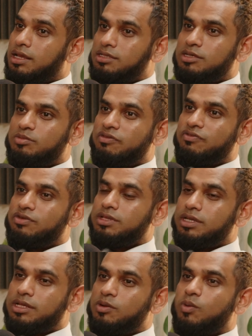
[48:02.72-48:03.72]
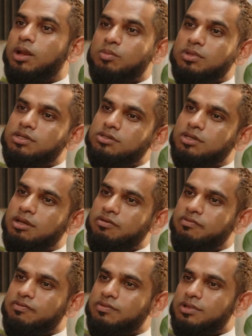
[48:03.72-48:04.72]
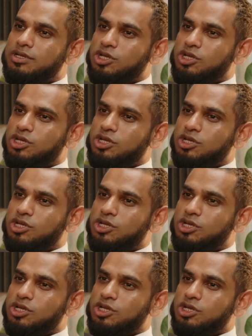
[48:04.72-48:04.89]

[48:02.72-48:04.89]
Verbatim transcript: like I said before, they didn't want me to kind of